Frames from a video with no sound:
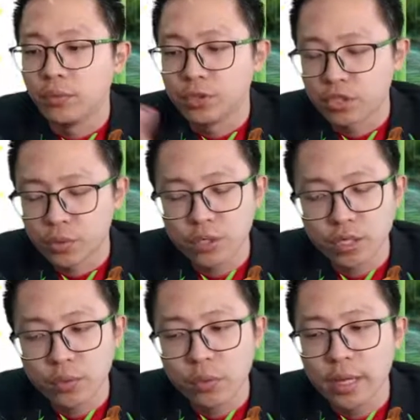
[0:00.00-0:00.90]

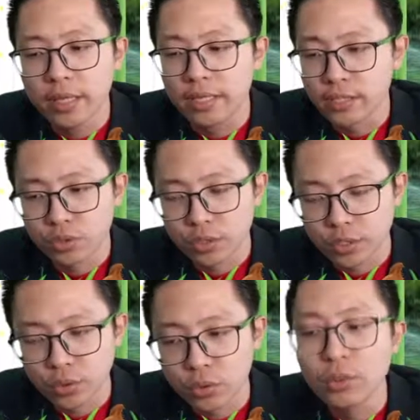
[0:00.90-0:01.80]
Situation 1 and
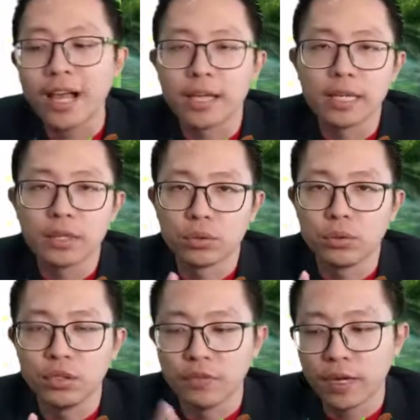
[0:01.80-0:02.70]
situation 2, I like to
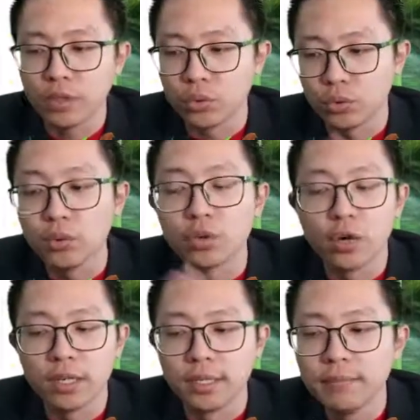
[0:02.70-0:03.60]
divide into 2
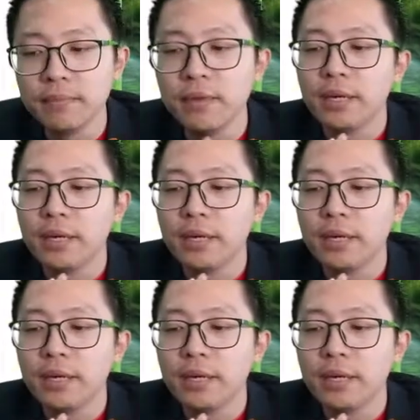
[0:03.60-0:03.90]
columns.